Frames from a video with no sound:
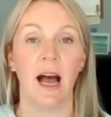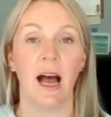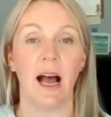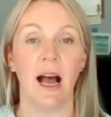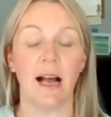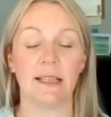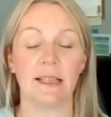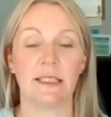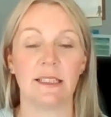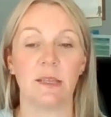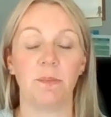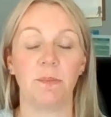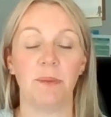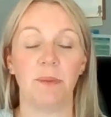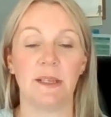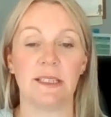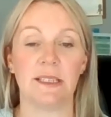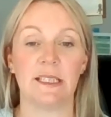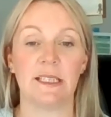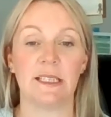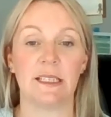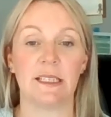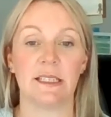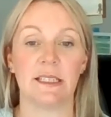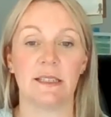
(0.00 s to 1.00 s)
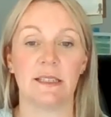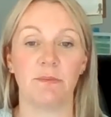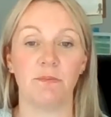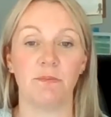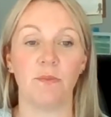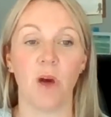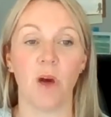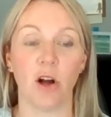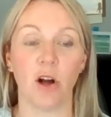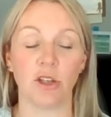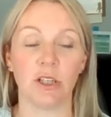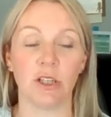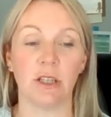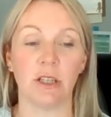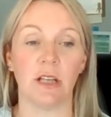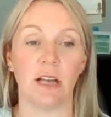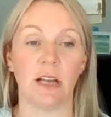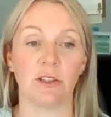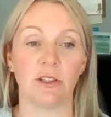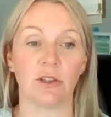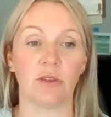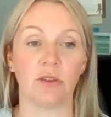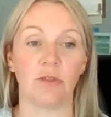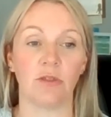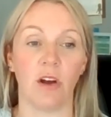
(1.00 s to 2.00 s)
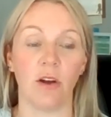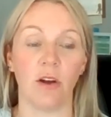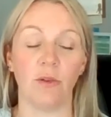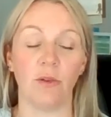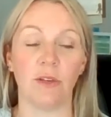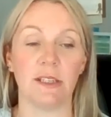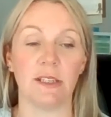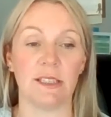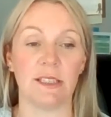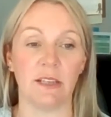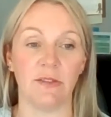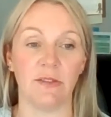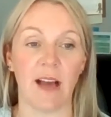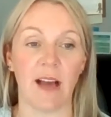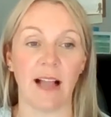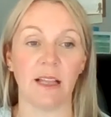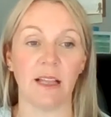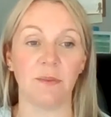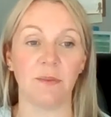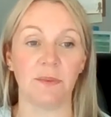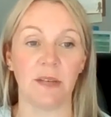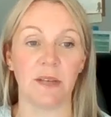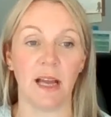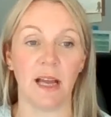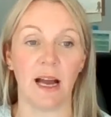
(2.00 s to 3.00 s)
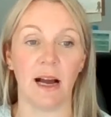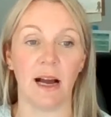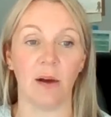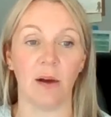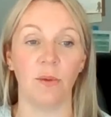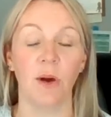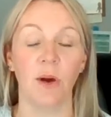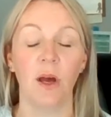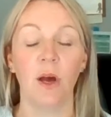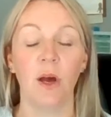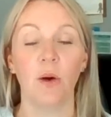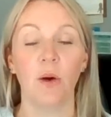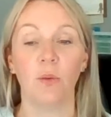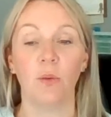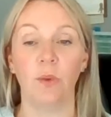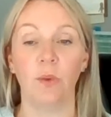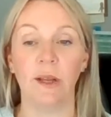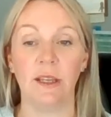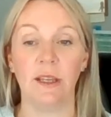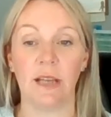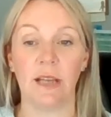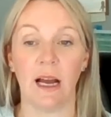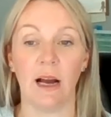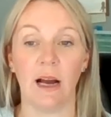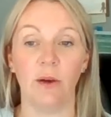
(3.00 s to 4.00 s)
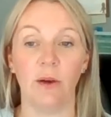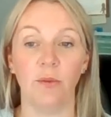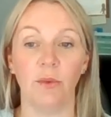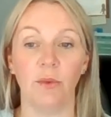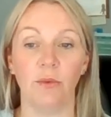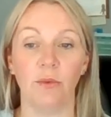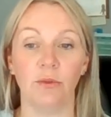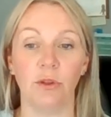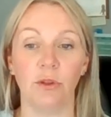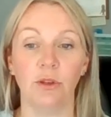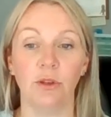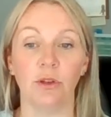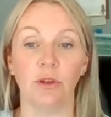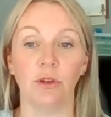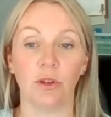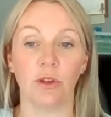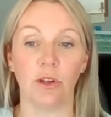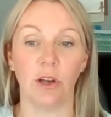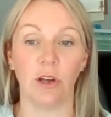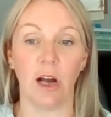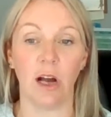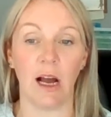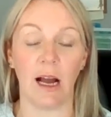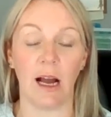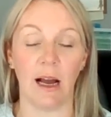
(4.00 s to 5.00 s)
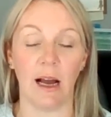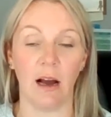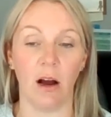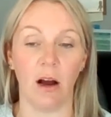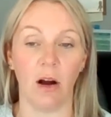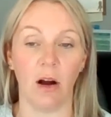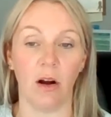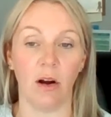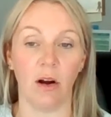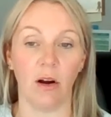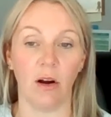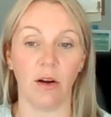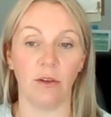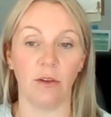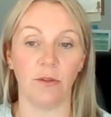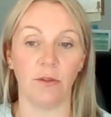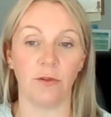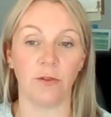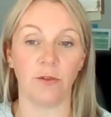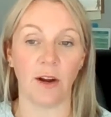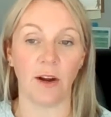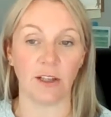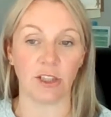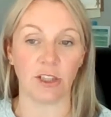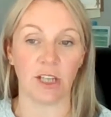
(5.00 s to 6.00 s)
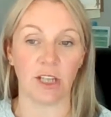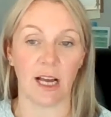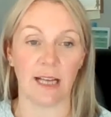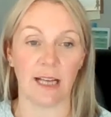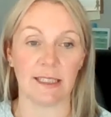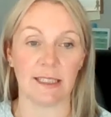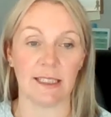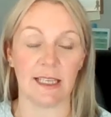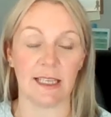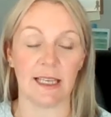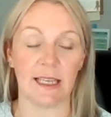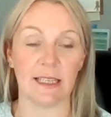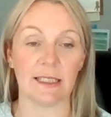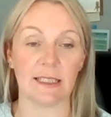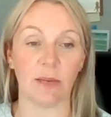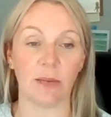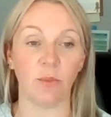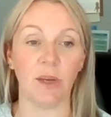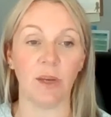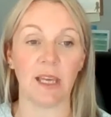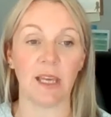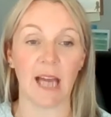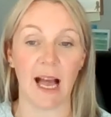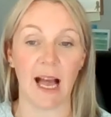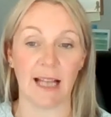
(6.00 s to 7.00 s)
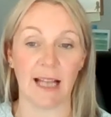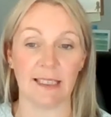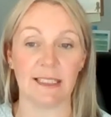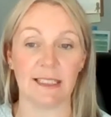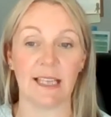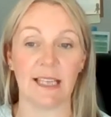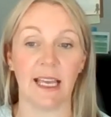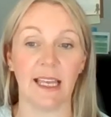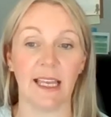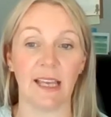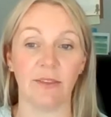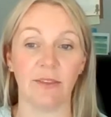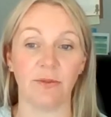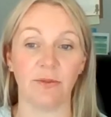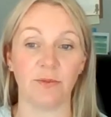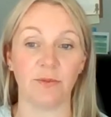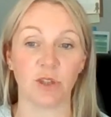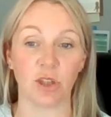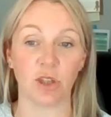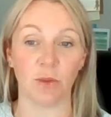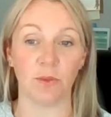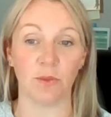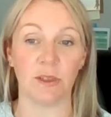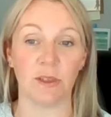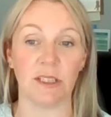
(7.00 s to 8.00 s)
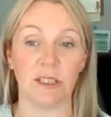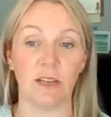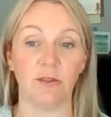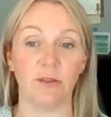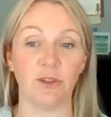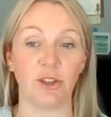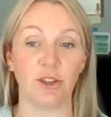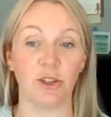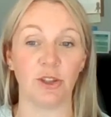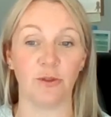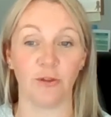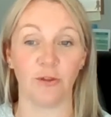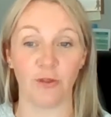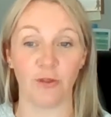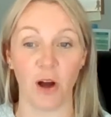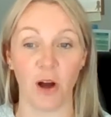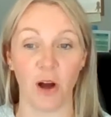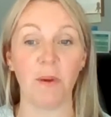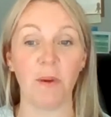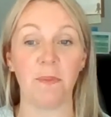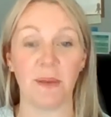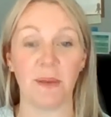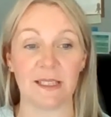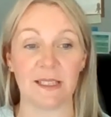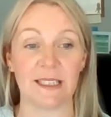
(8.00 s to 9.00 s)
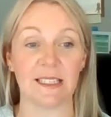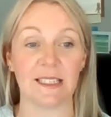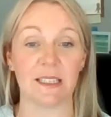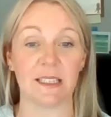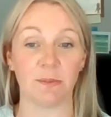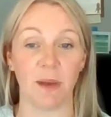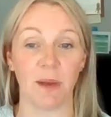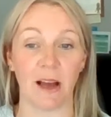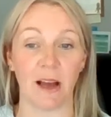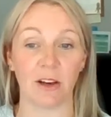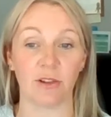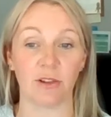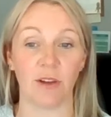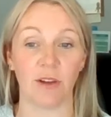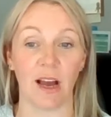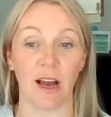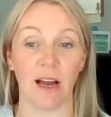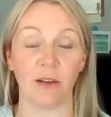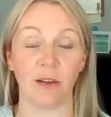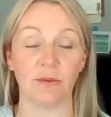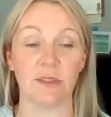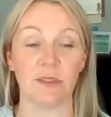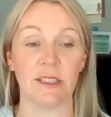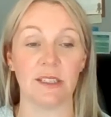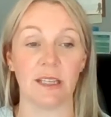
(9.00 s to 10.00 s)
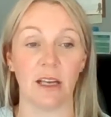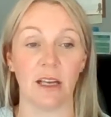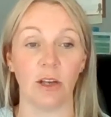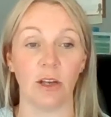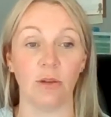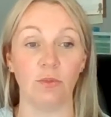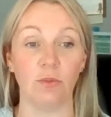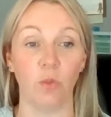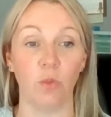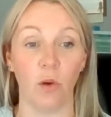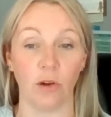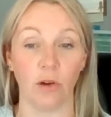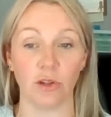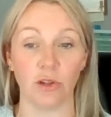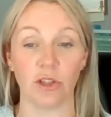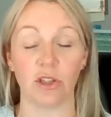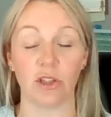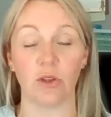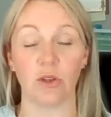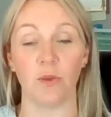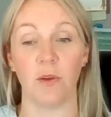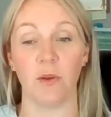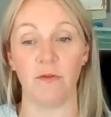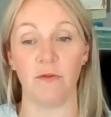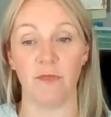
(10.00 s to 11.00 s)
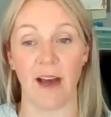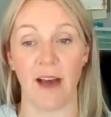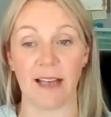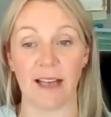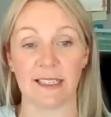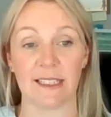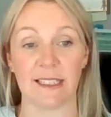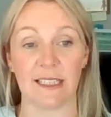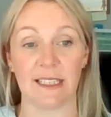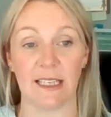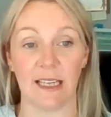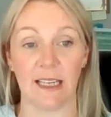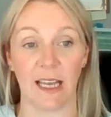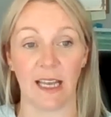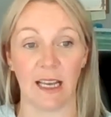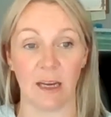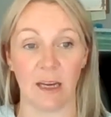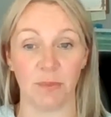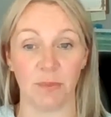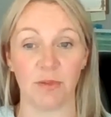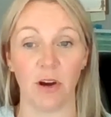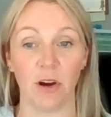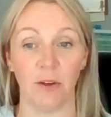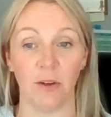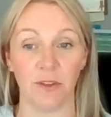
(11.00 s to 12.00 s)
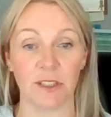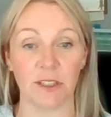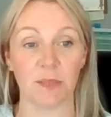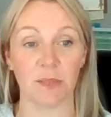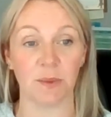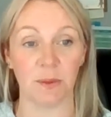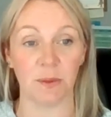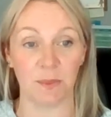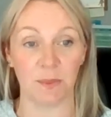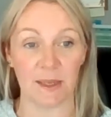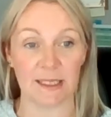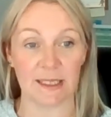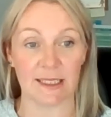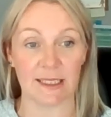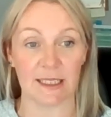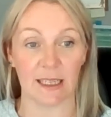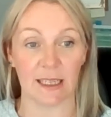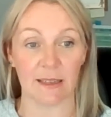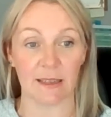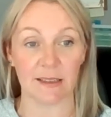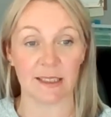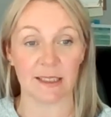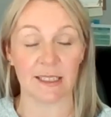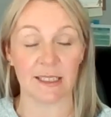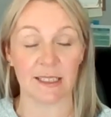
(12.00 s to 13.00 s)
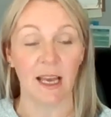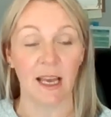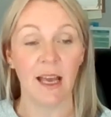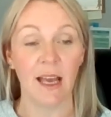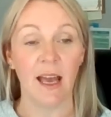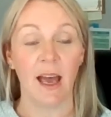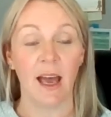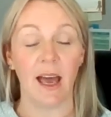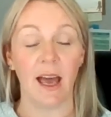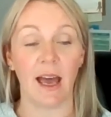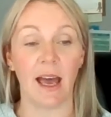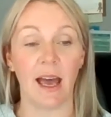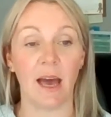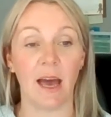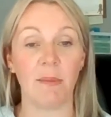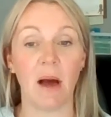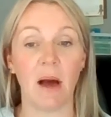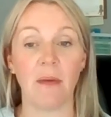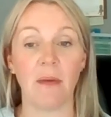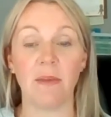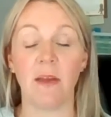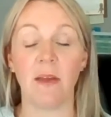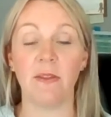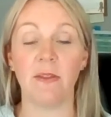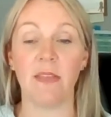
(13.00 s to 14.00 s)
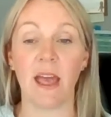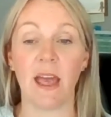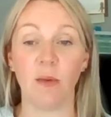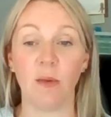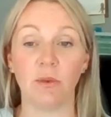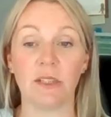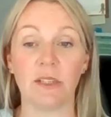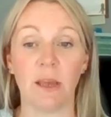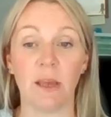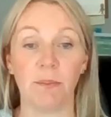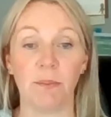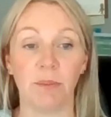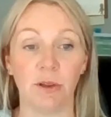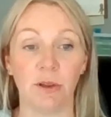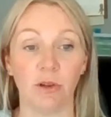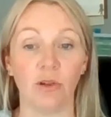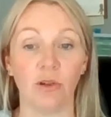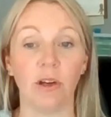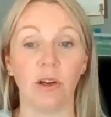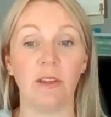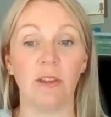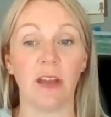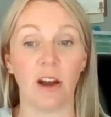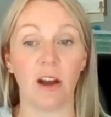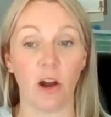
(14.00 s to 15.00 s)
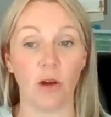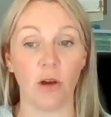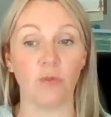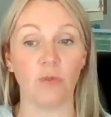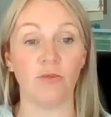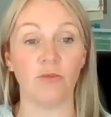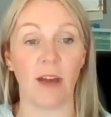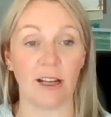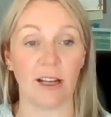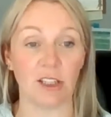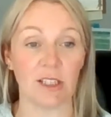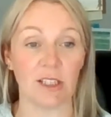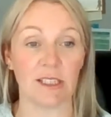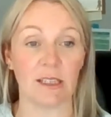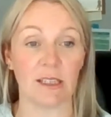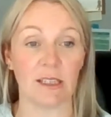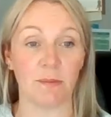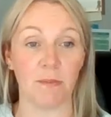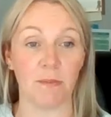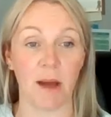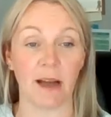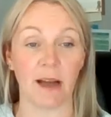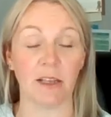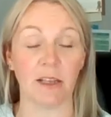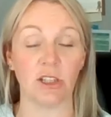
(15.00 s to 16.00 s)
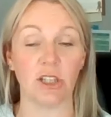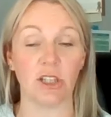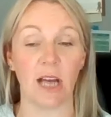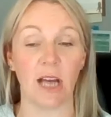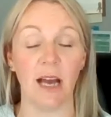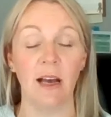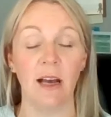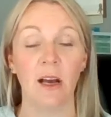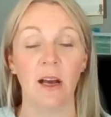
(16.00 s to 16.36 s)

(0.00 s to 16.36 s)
As the business model has grown and developed now, we now look at our franchisees and we can take somebody from a business background who wants to invest in a profitable business. And then they would employ their own registered manager.